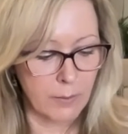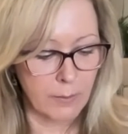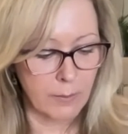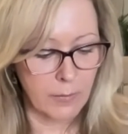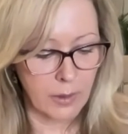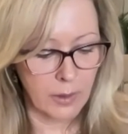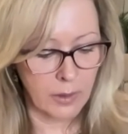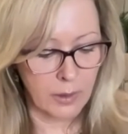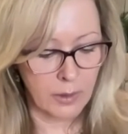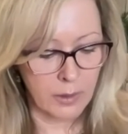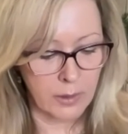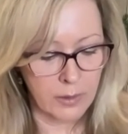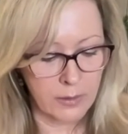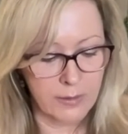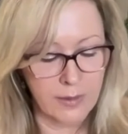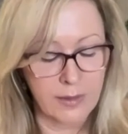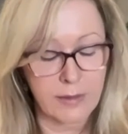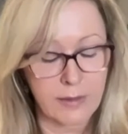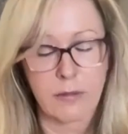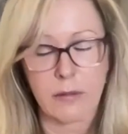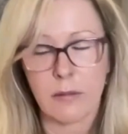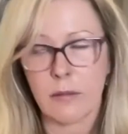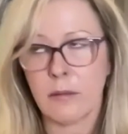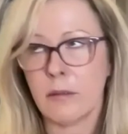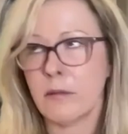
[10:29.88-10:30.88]
uh,
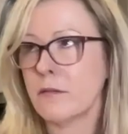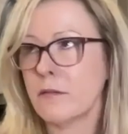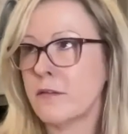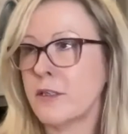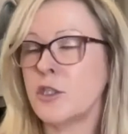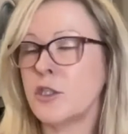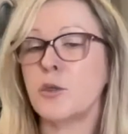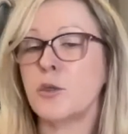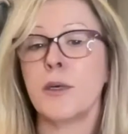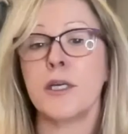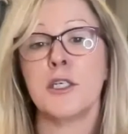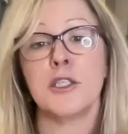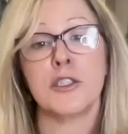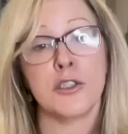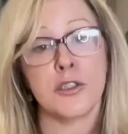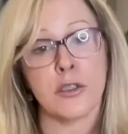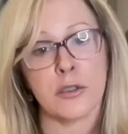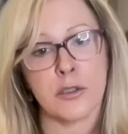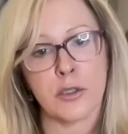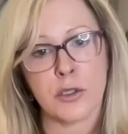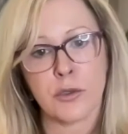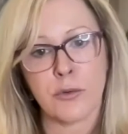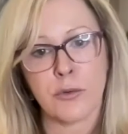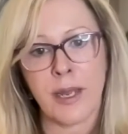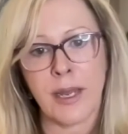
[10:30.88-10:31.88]
situations on
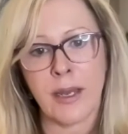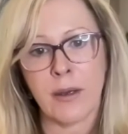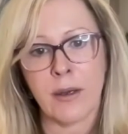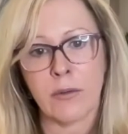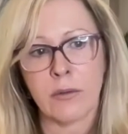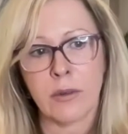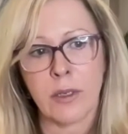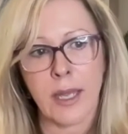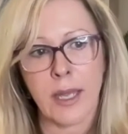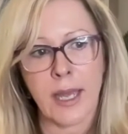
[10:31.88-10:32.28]
the ground?